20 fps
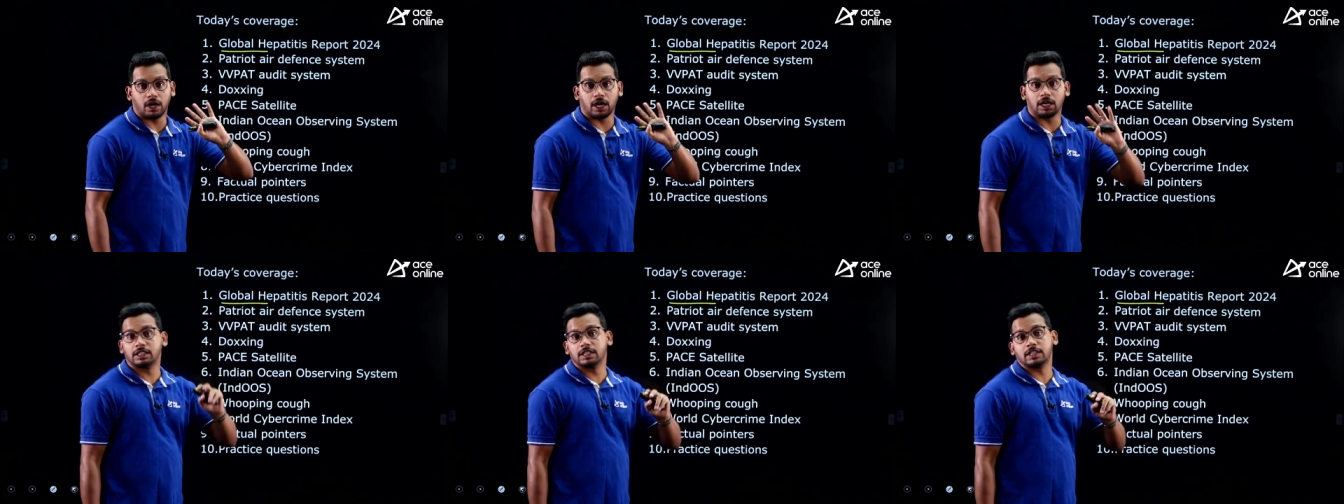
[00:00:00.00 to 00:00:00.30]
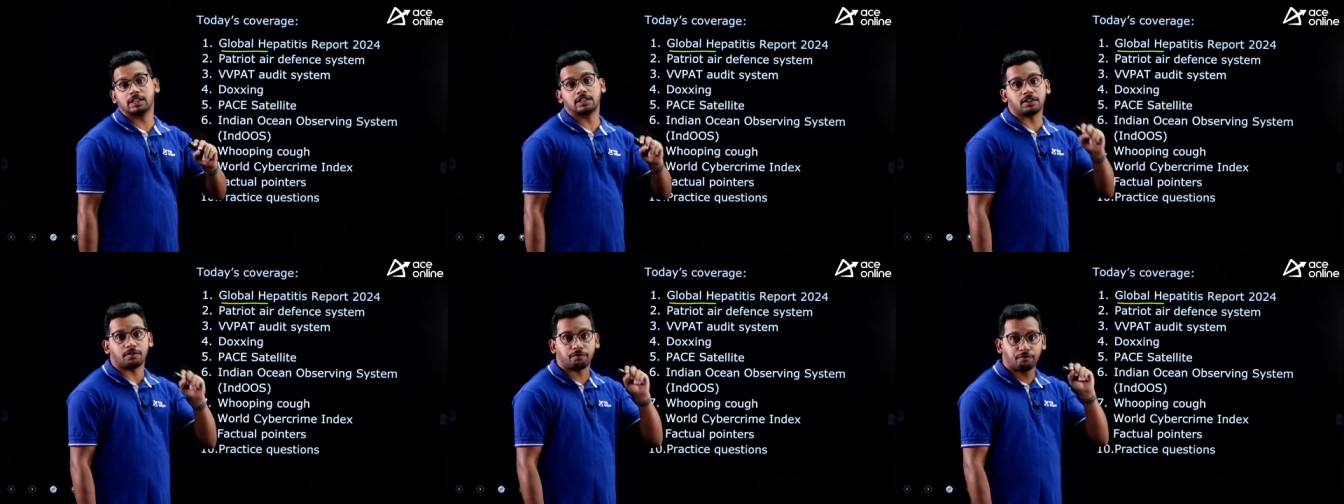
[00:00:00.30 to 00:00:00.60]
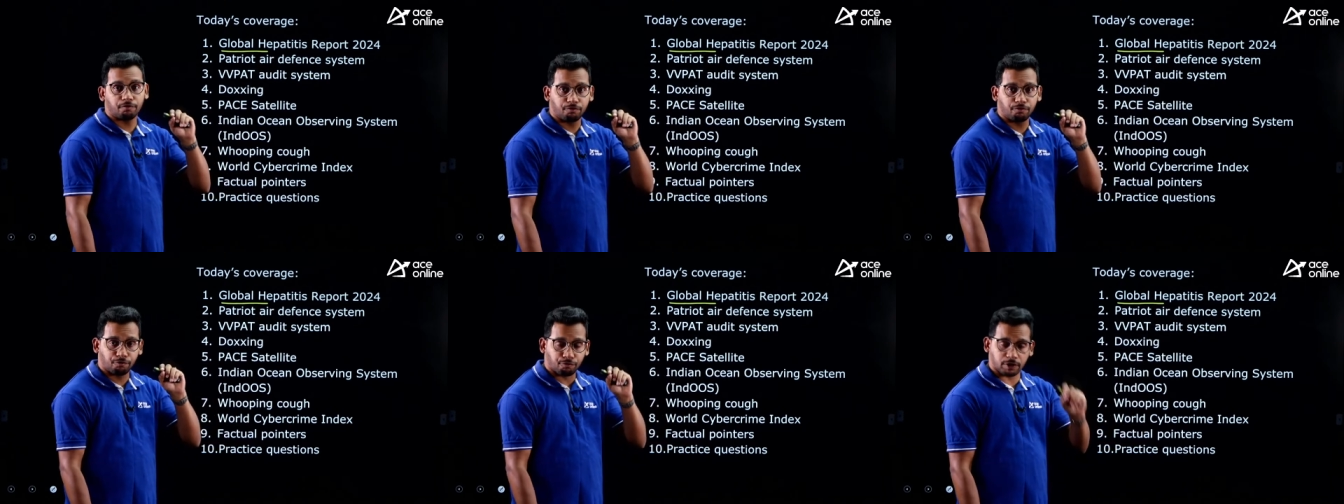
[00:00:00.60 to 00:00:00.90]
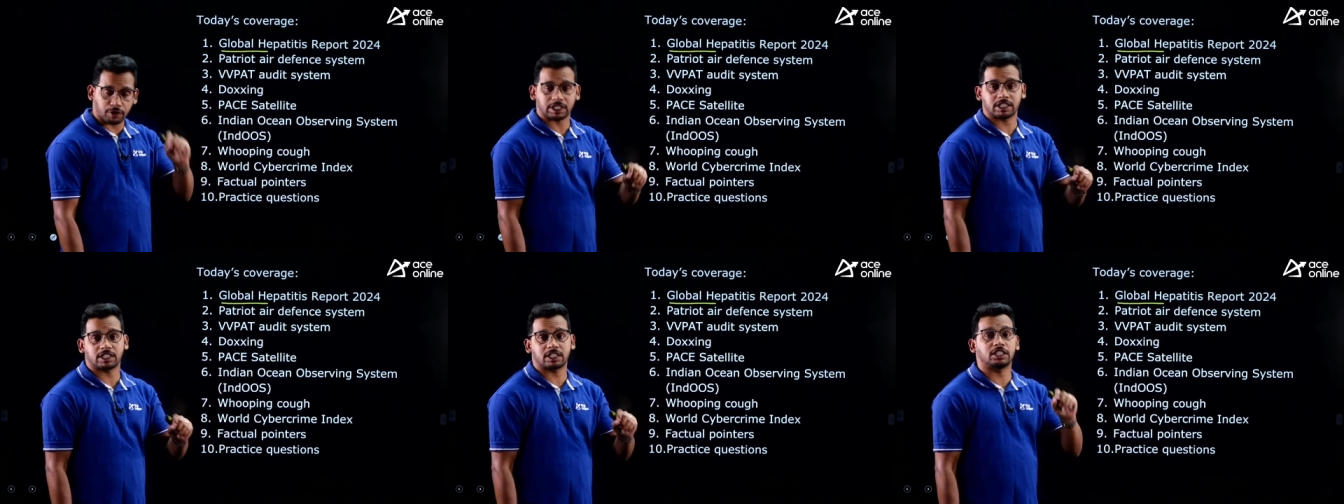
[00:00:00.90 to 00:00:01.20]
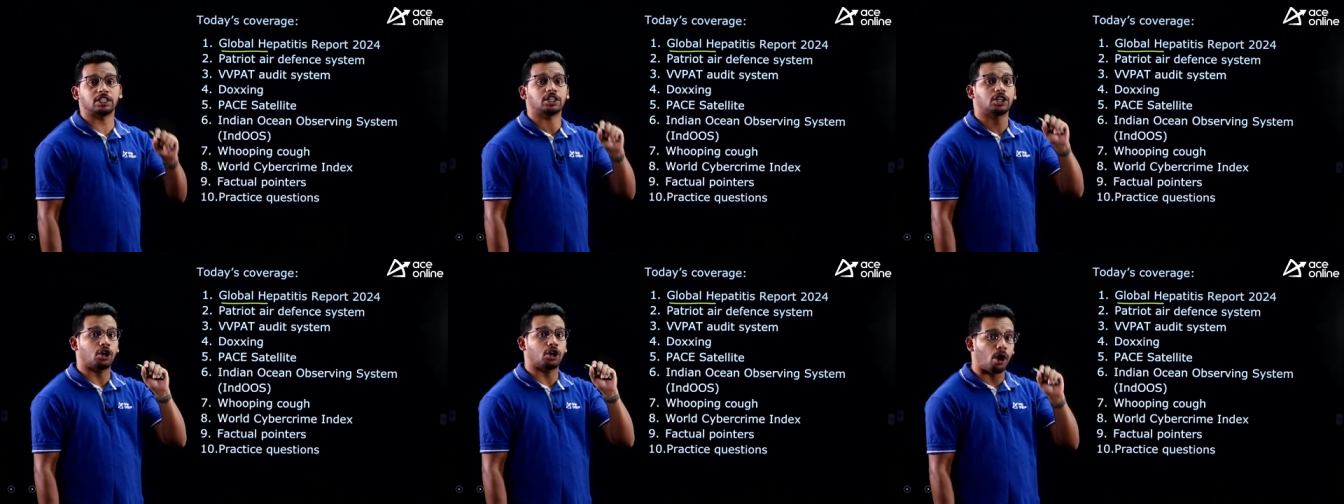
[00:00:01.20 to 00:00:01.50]
and this is the
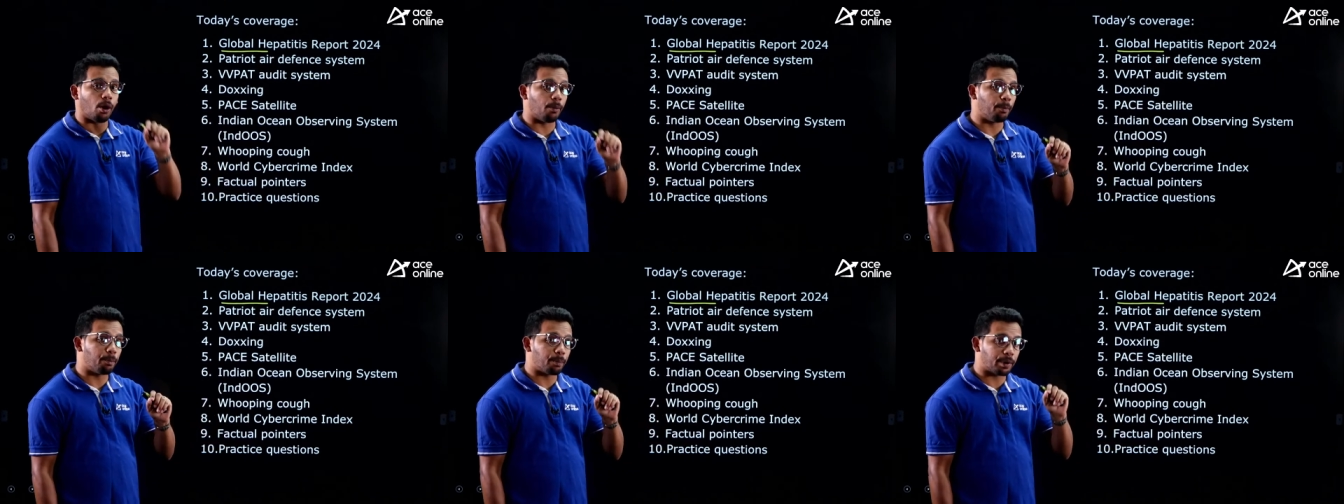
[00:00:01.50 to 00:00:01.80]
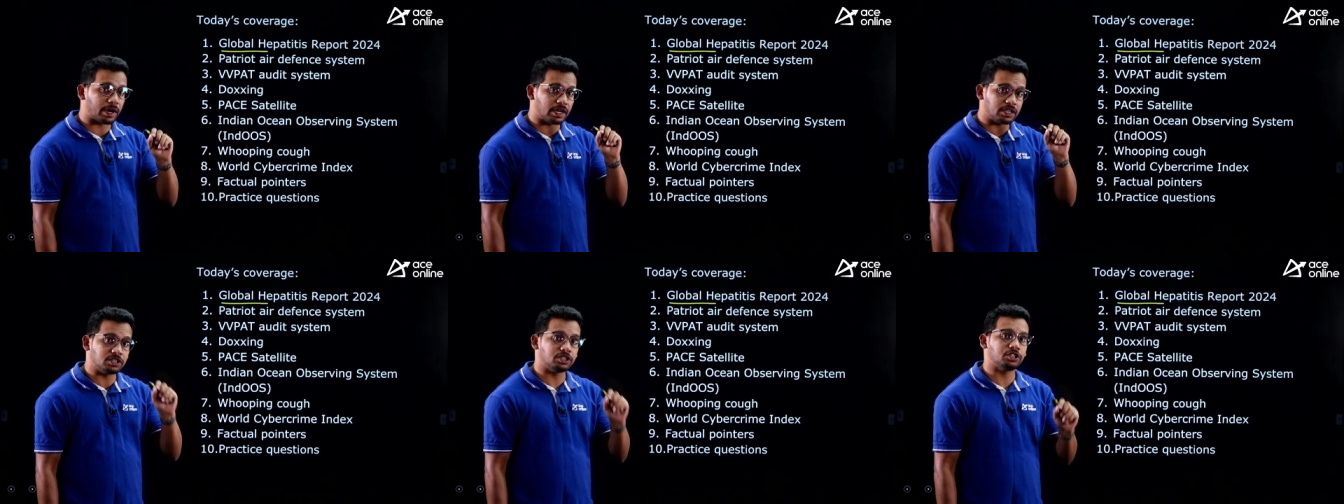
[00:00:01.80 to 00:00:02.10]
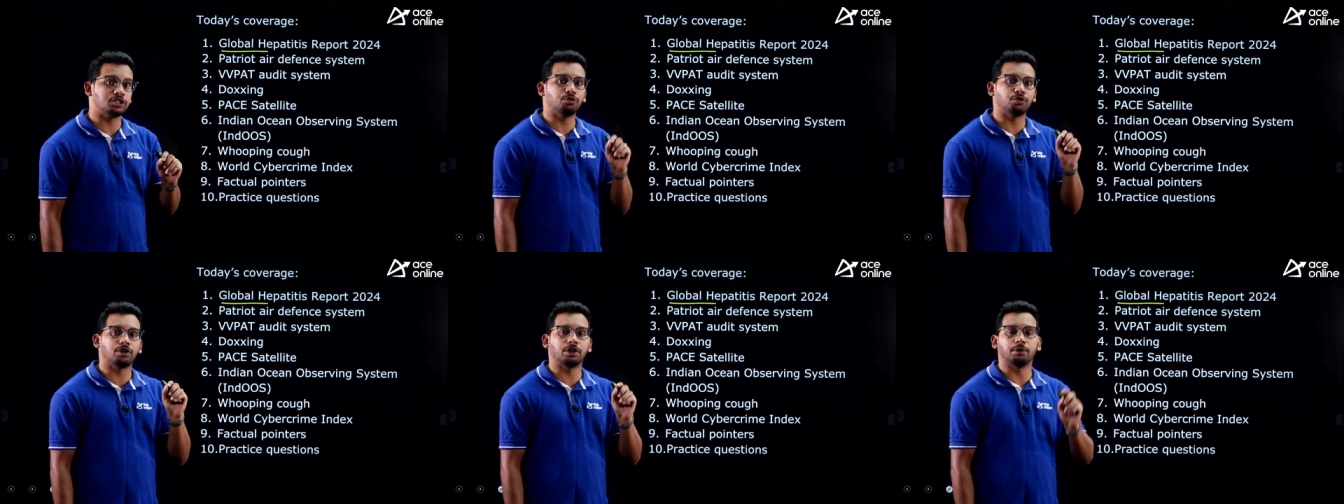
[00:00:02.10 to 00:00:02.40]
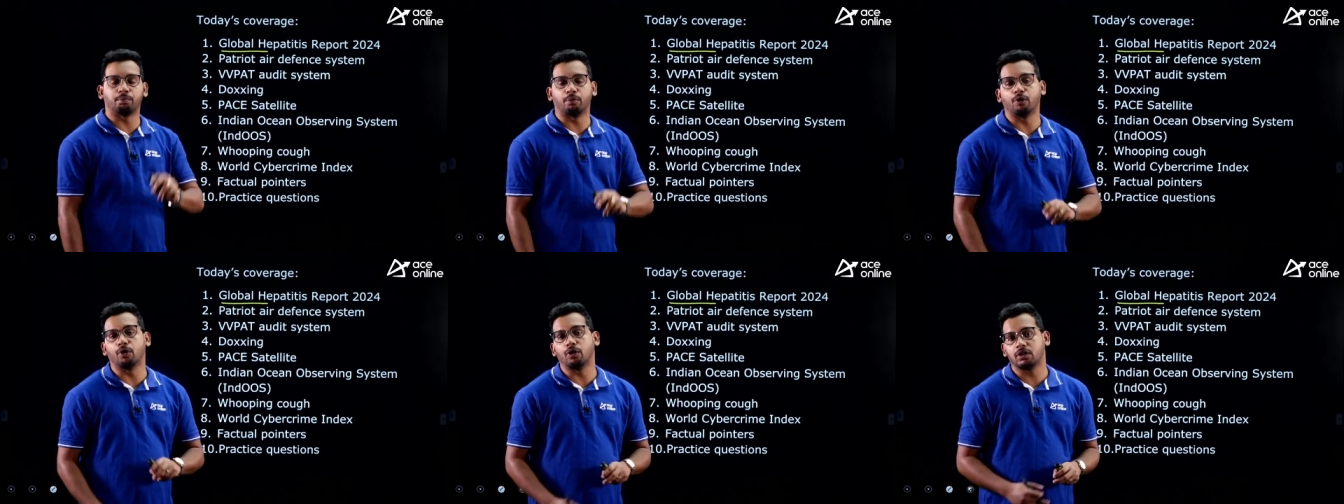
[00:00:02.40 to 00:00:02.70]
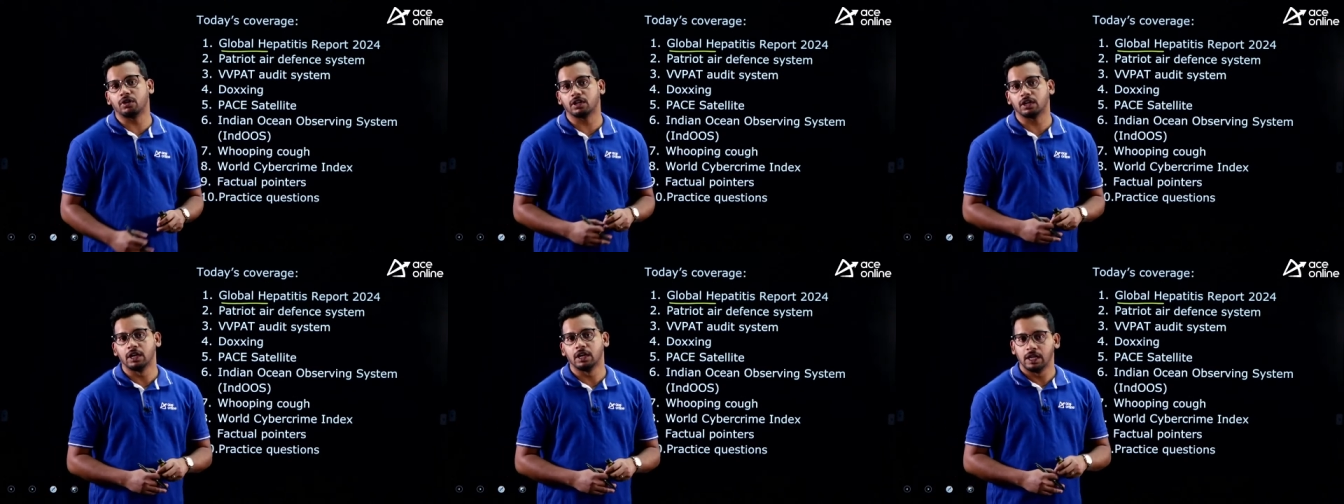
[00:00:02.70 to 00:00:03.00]
first comprehensive
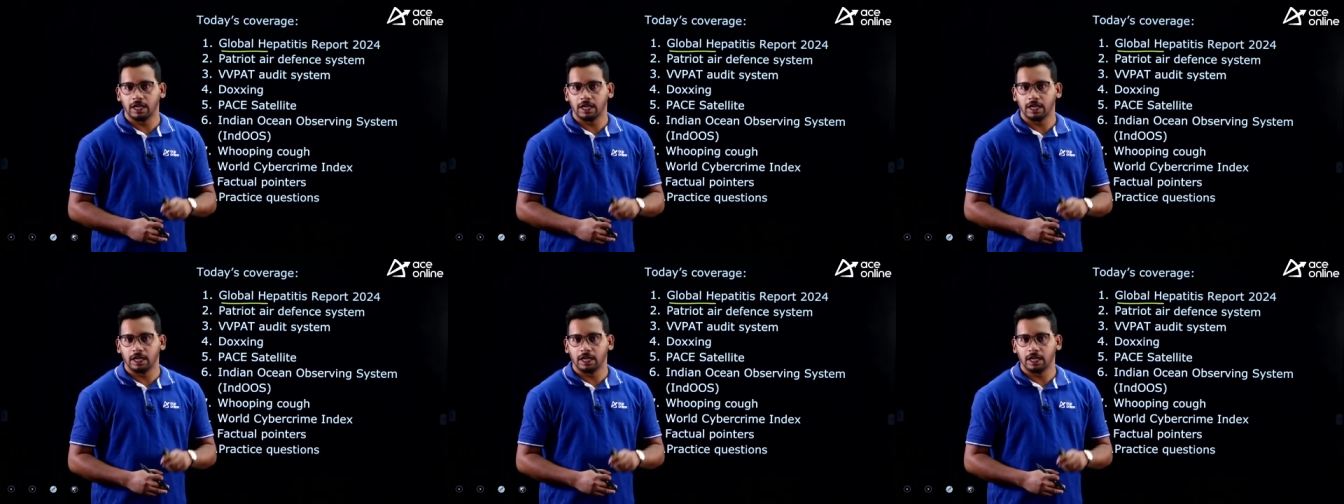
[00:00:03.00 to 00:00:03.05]
report